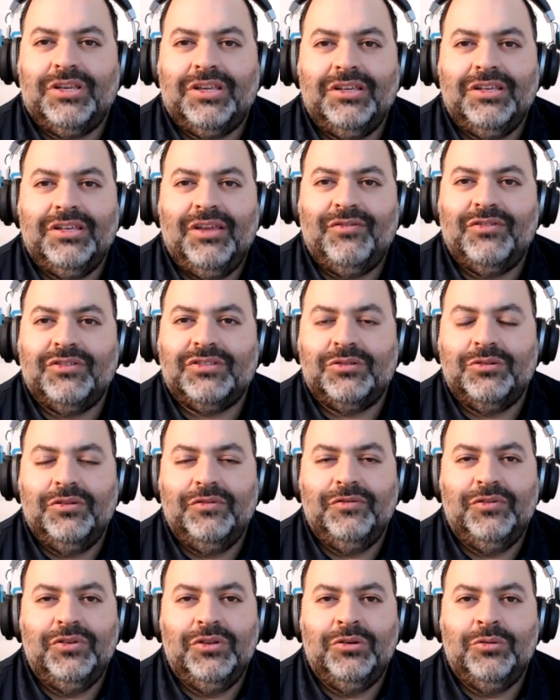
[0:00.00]
You can give us a
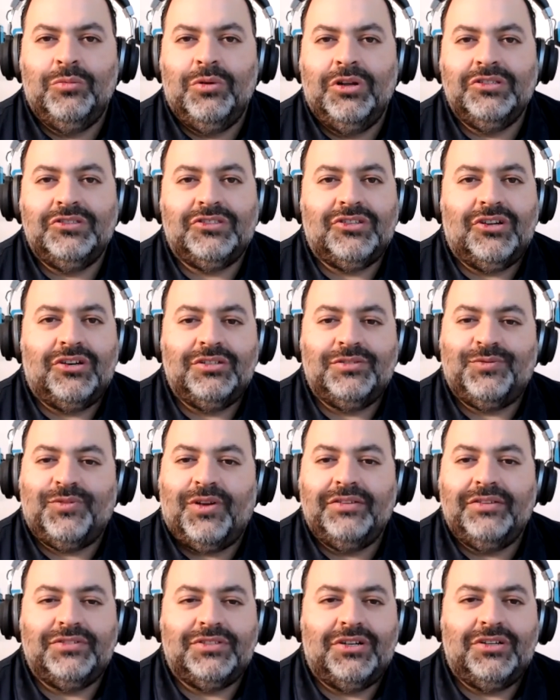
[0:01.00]
review one stars,
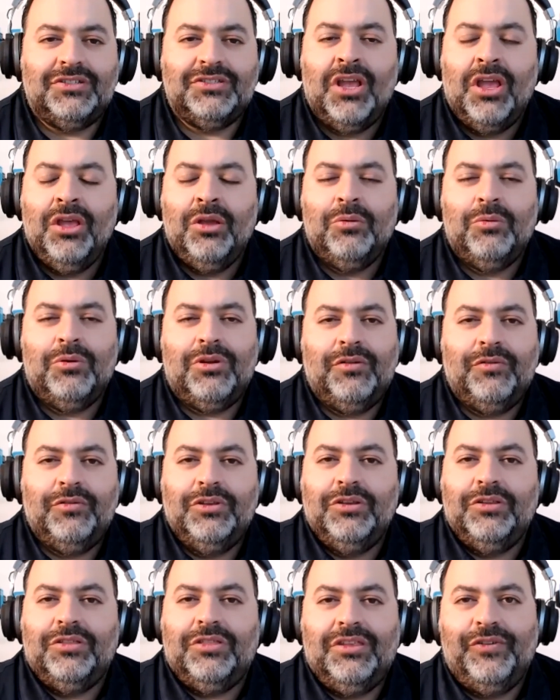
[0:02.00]
five stars, whatever
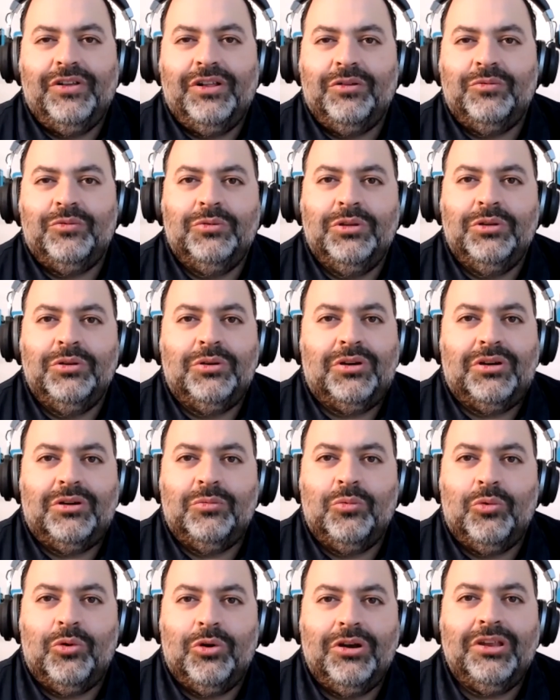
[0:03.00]
you feel we are
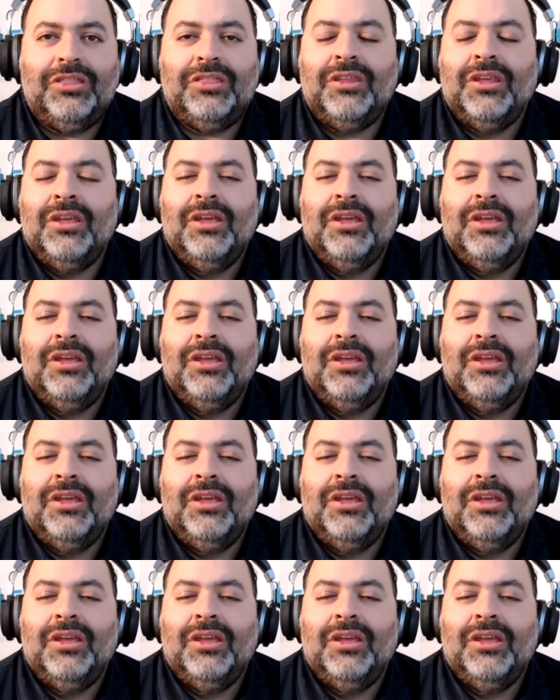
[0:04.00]
worth.